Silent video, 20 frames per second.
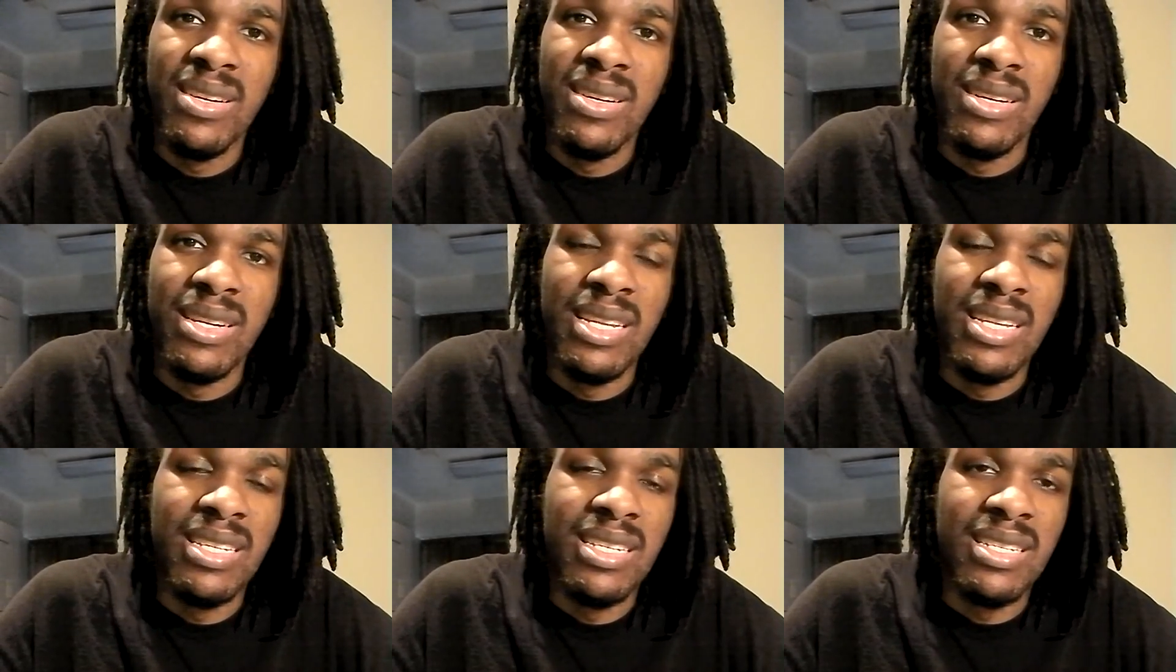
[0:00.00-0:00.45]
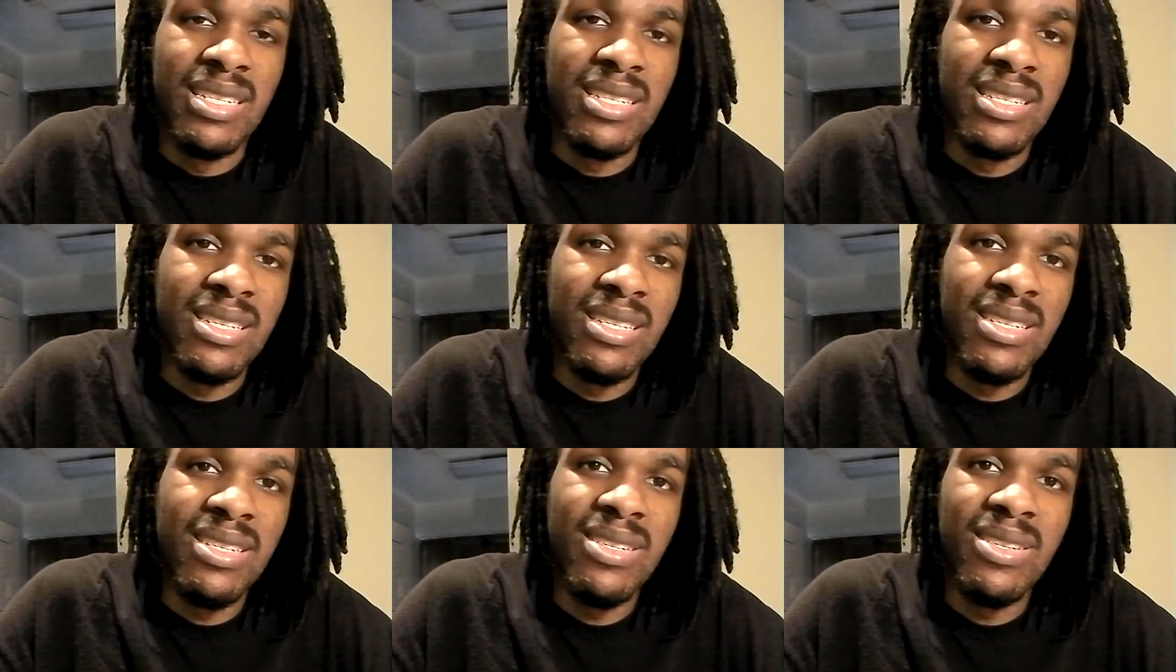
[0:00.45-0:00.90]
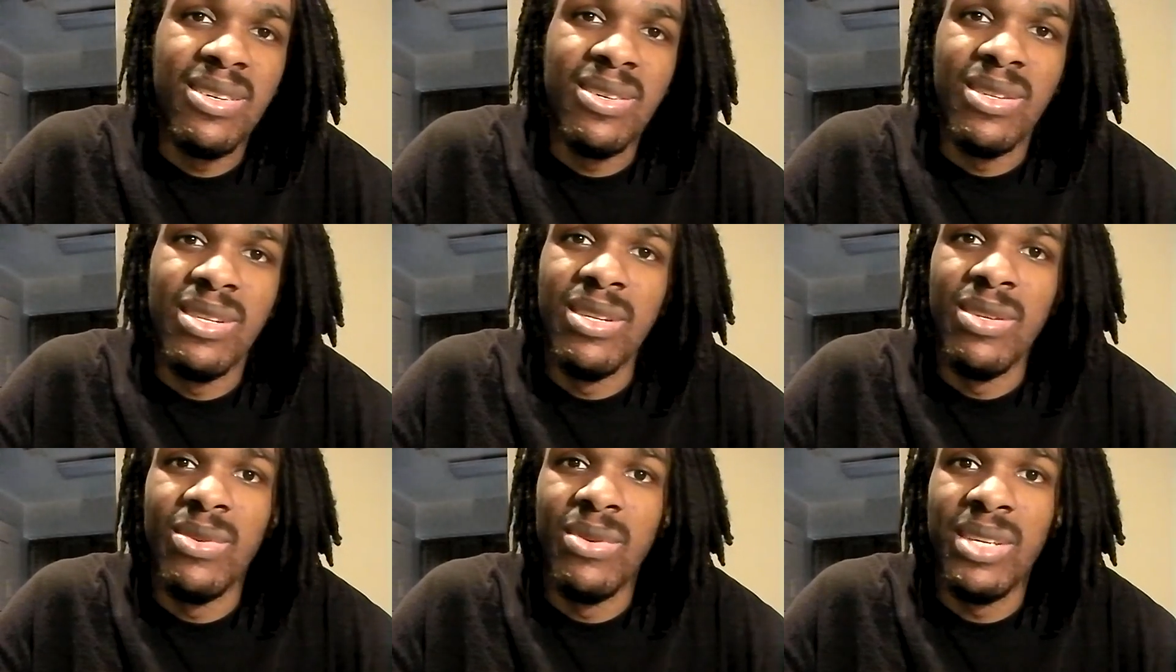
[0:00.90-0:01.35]
Or they just, you
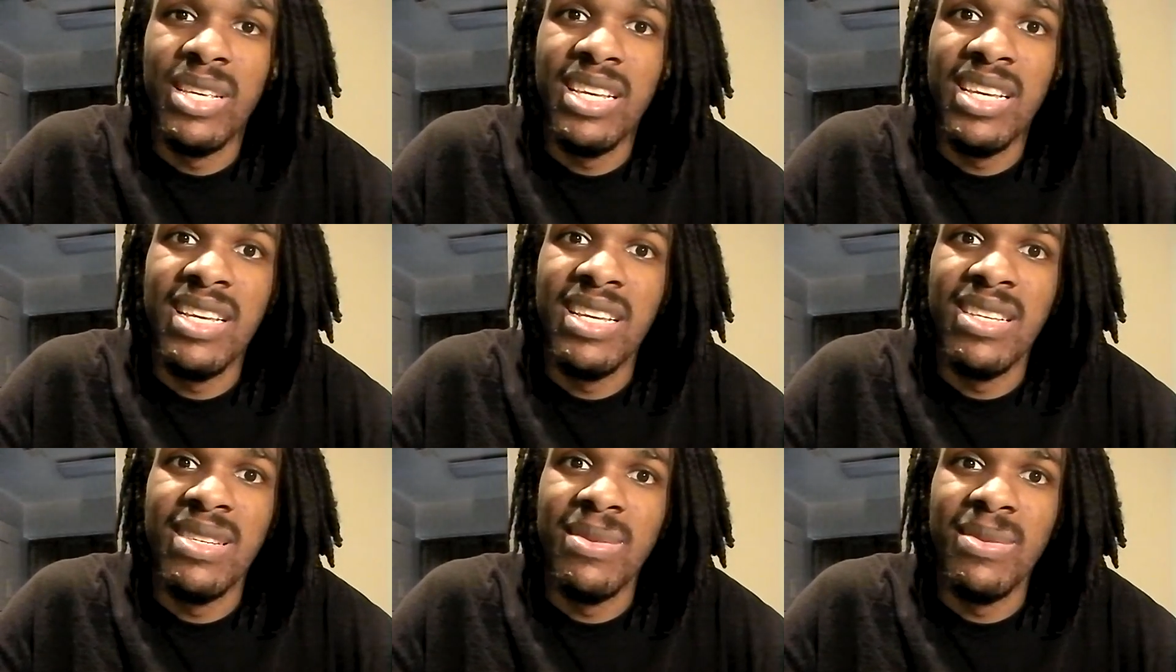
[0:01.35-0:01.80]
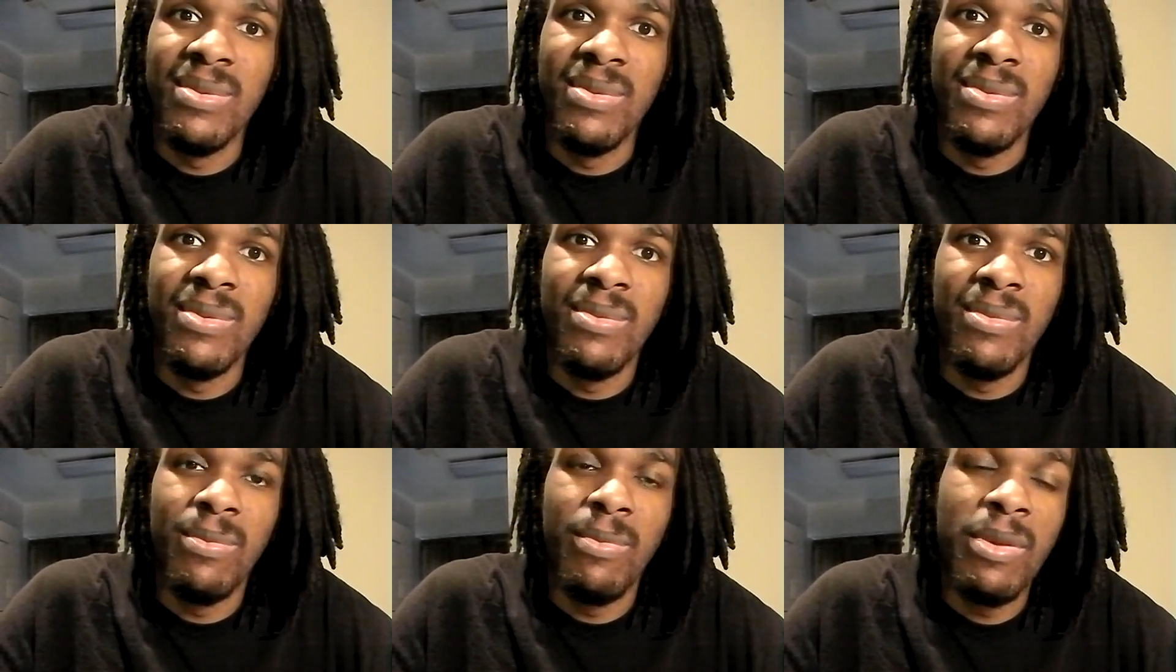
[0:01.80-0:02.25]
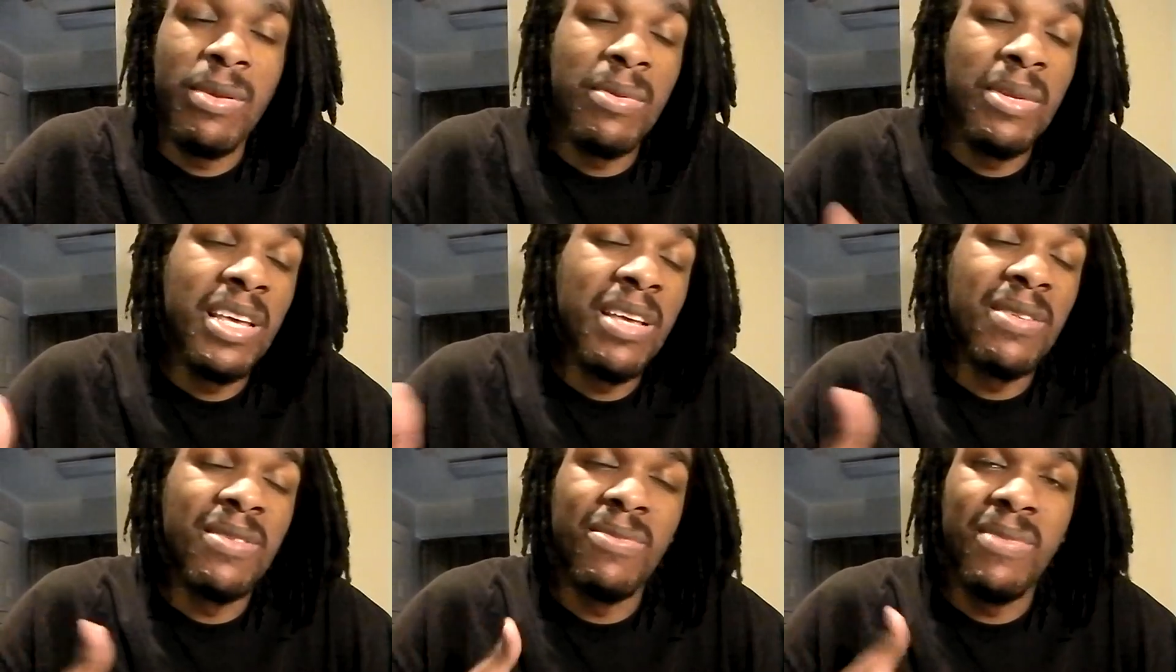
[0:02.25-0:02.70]
know, little kids
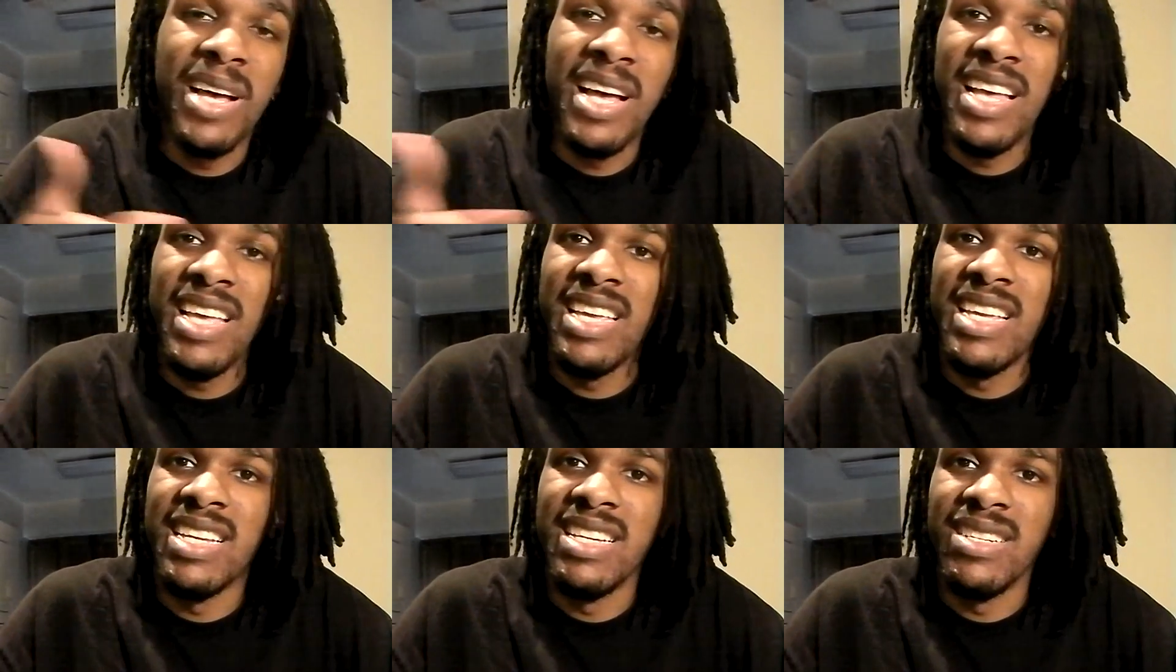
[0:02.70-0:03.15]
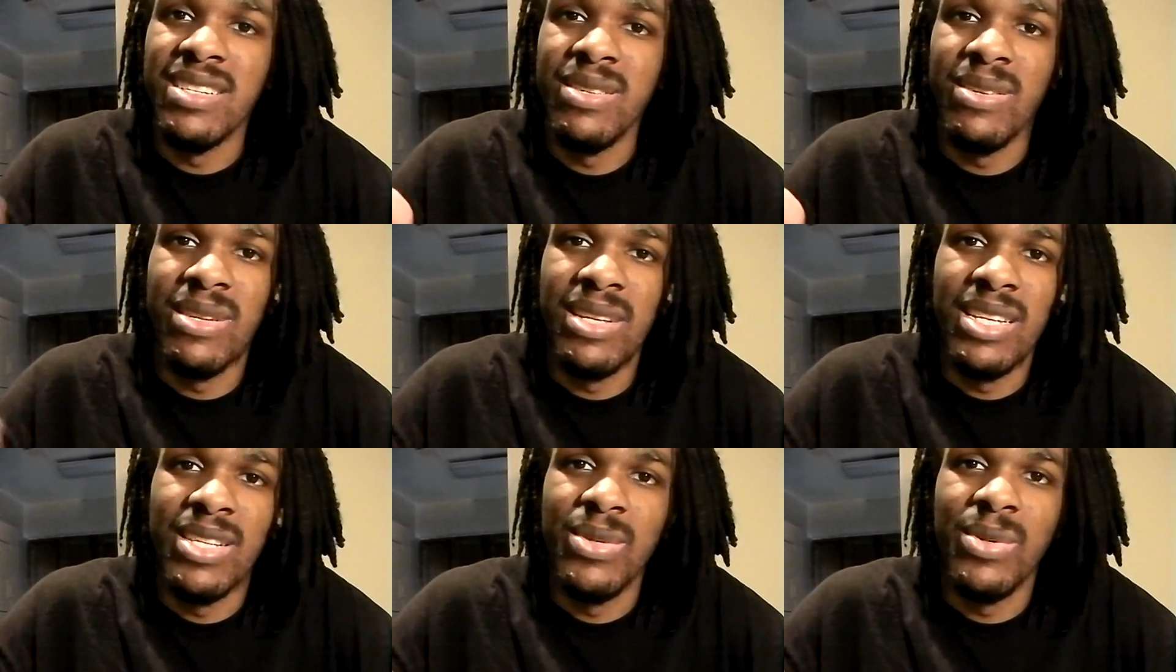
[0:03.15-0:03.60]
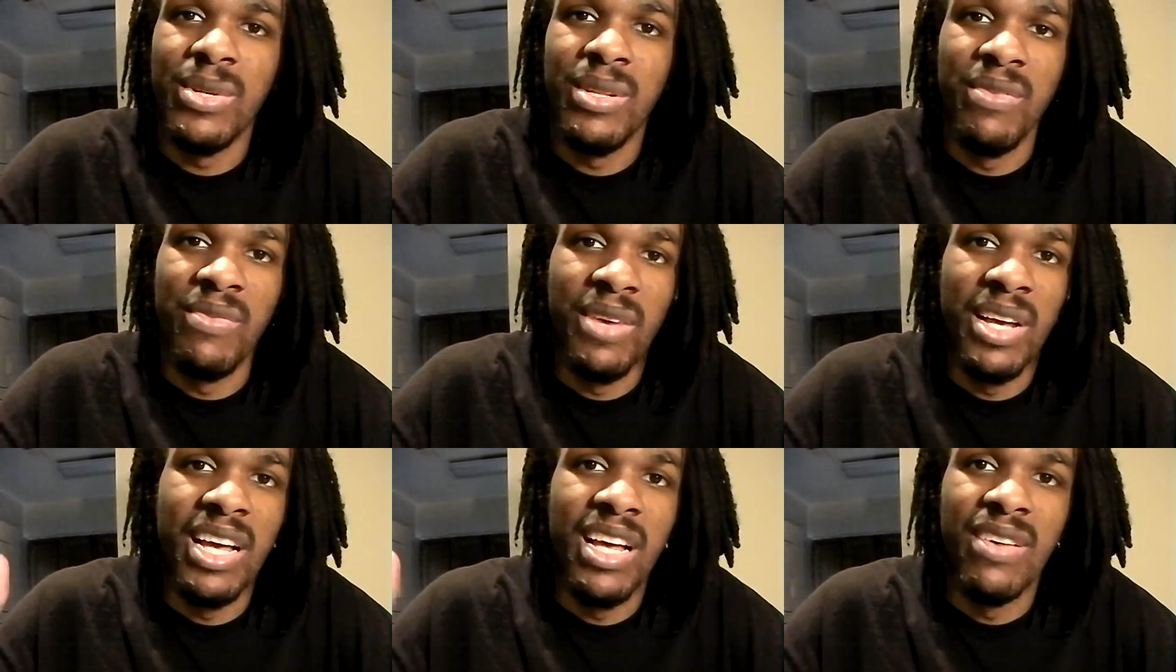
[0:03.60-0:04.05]
people that's my age, you know, like
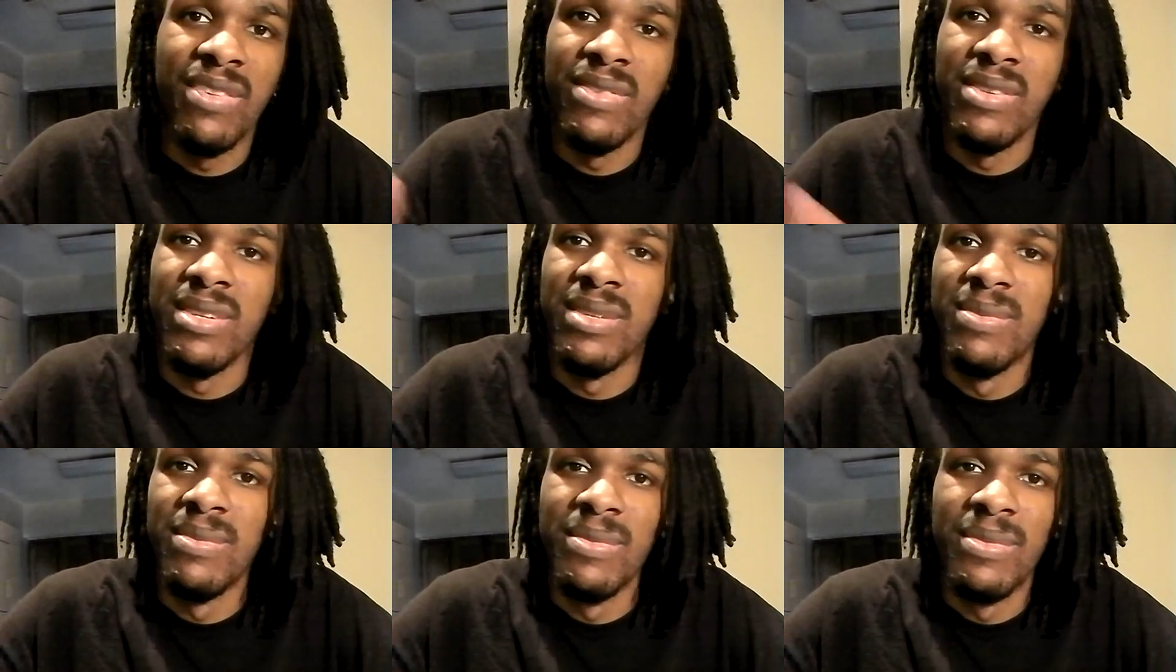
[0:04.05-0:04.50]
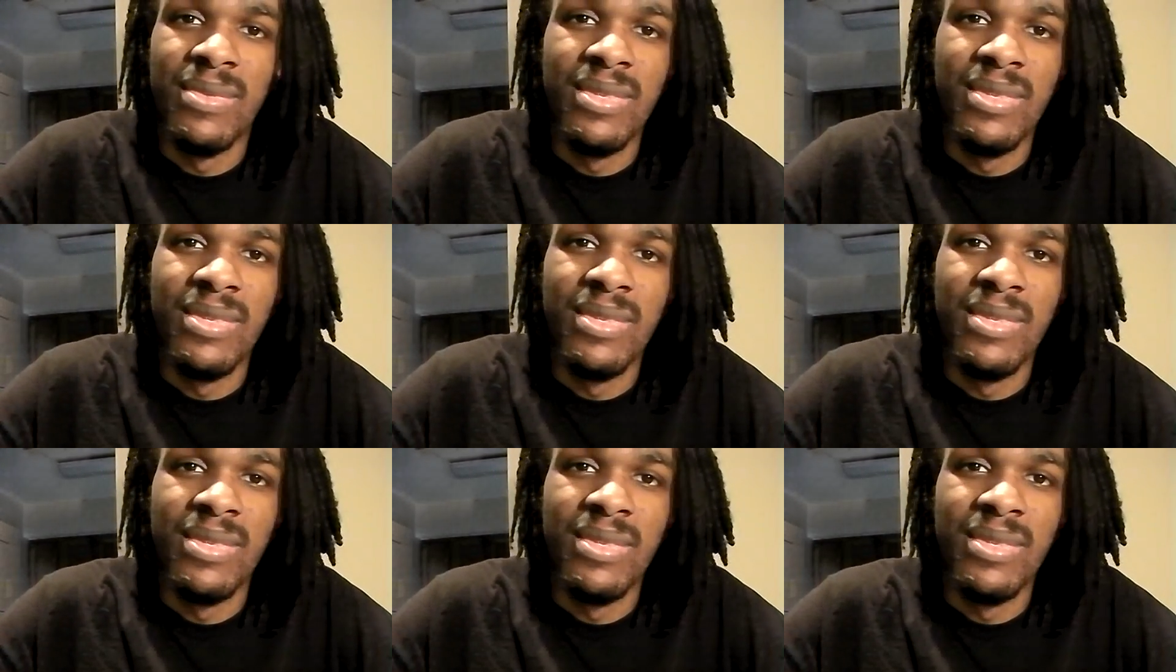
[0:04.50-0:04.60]
25,